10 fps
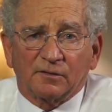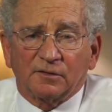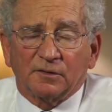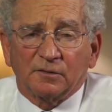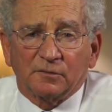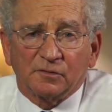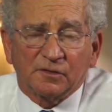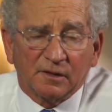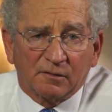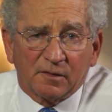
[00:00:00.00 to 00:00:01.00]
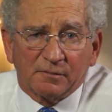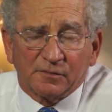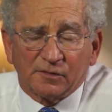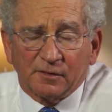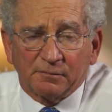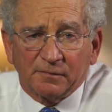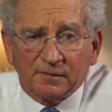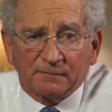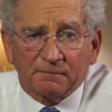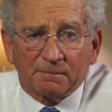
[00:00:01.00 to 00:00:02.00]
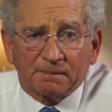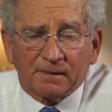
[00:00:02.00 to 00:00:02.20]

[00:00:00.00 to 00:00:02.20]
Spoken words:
to sell them something